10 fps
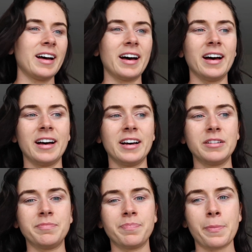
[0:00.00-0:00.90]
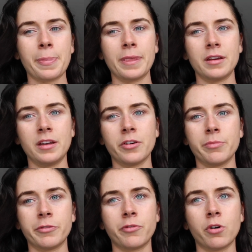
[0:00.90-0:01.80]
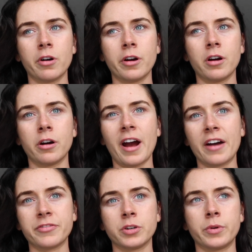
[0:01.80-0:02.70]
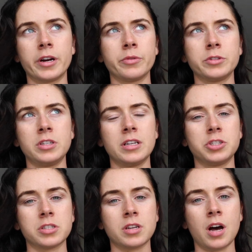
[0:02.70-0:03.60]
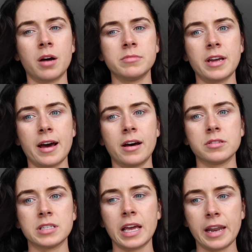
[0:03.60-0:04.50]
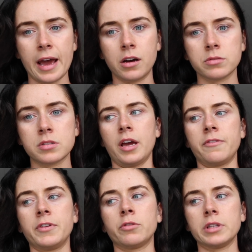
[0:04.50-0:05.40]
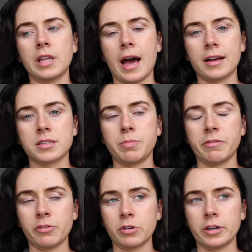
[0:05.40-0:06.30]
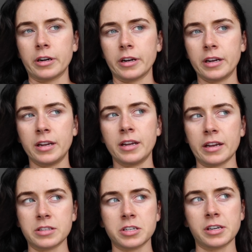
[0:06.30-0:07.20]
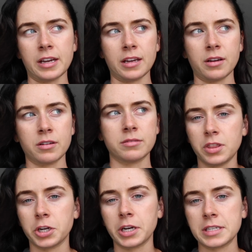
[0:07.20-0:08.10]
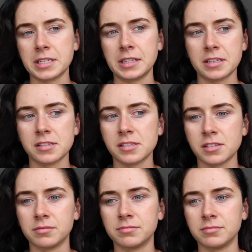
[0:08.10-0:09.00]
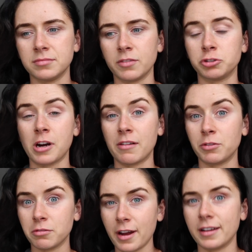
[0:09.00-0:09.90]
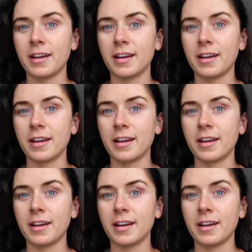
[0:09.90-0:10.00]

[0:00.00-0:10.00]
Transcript: um, either before or after work when you need to just calm down, zen out, and feel relaxed before entering the craziness of travel right